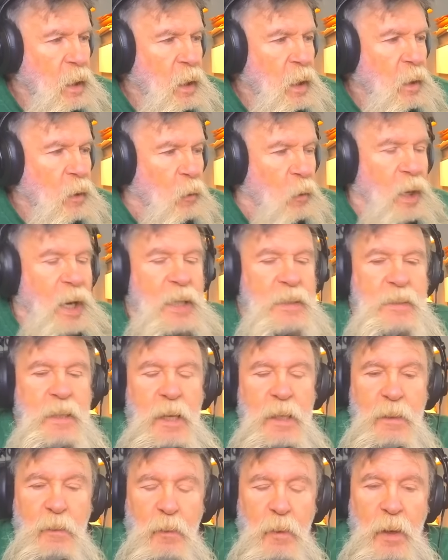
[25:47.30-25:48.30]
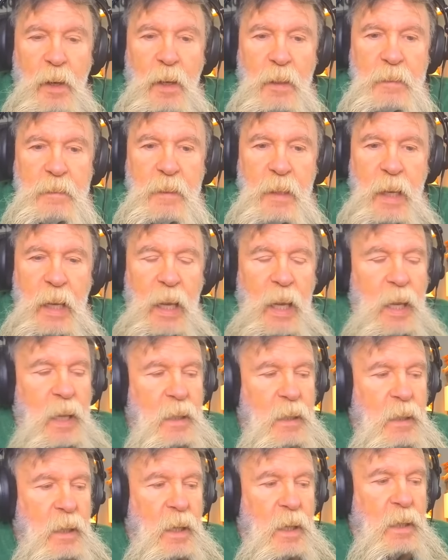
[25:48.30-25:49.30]
Well, I tell you what,
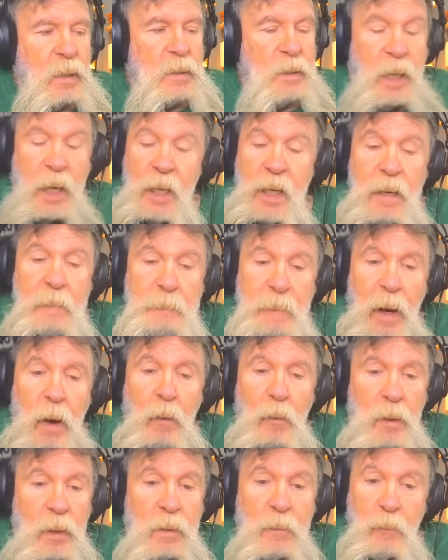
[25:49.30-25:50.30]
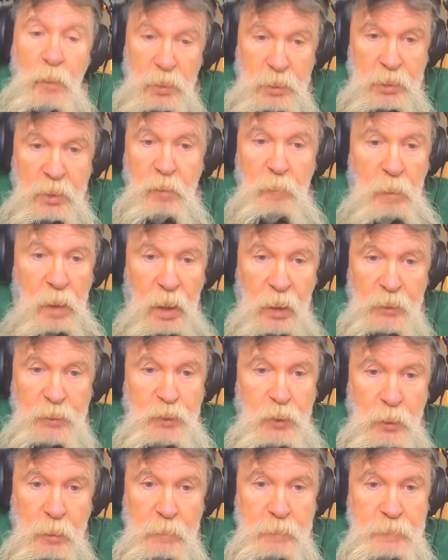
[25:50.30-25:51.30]
Kenny Bolin was too
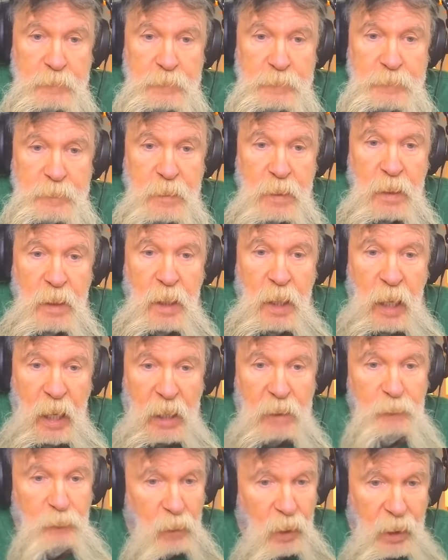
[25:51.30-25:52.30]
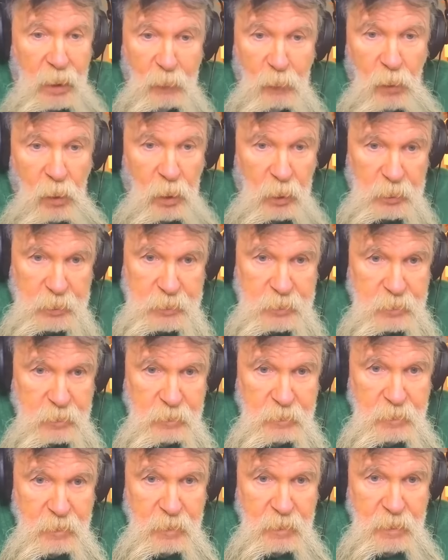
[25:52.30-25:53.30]
much. He really was.
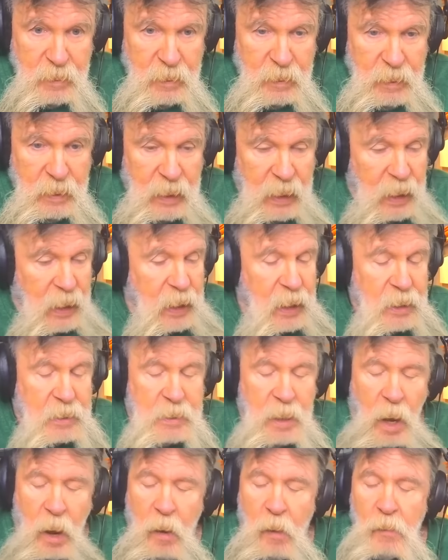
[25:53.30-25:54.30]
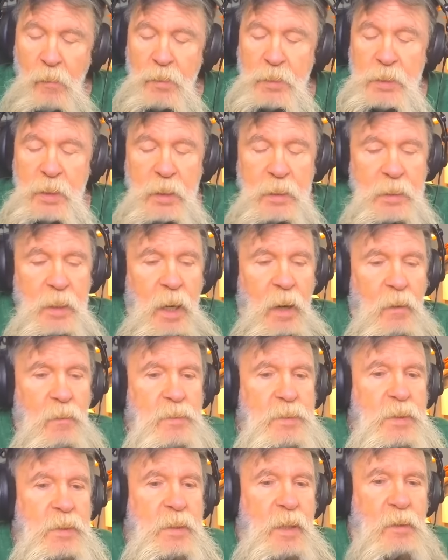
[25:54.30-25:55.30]
He talks and
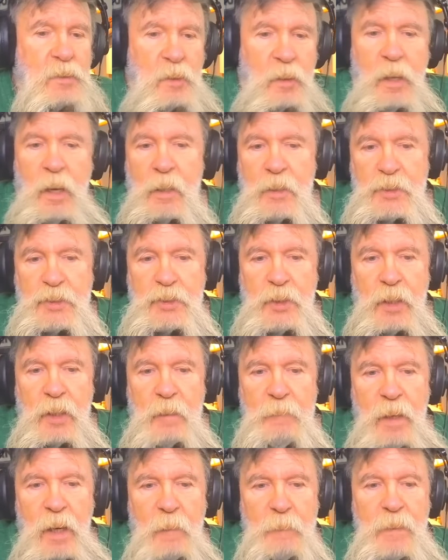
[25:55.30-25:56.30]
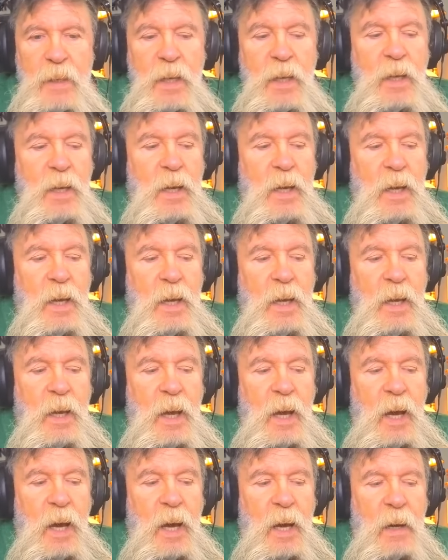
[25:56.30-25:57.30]
talks and talks. You got to shut him up.
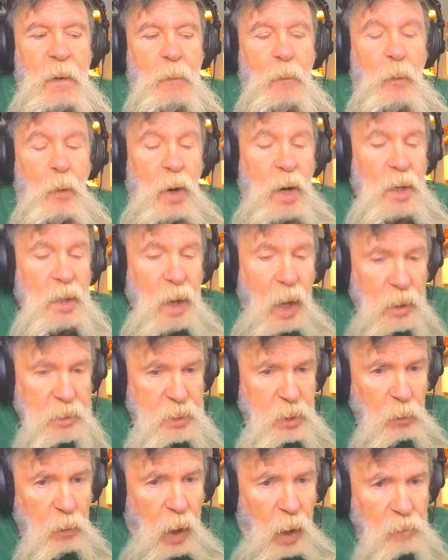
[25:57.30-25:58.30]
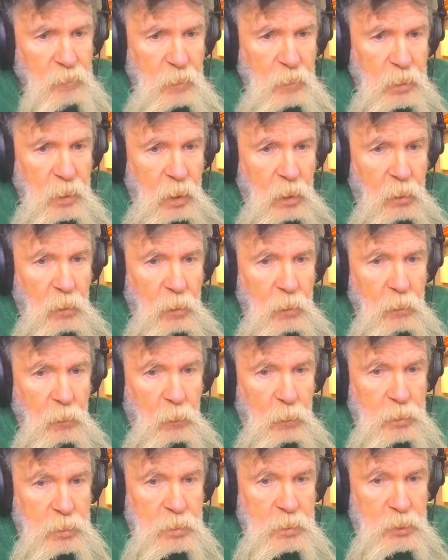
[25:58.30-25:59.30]
One not too long ago
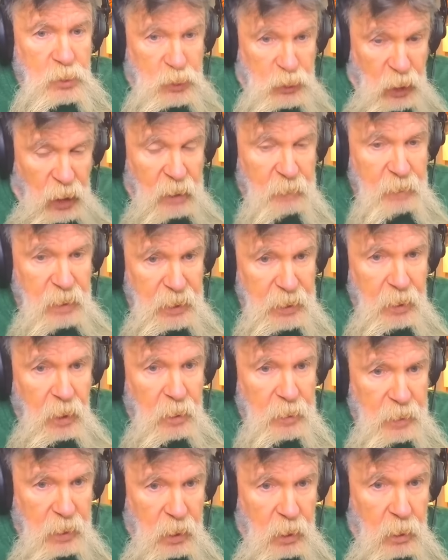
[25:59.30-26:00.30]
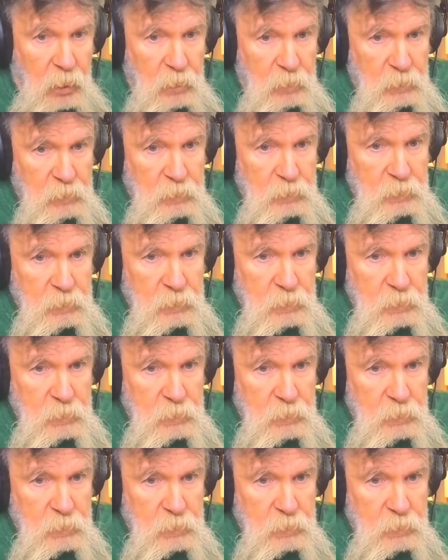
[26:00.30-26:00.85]
was Jamie Dundee. Mm-hmm.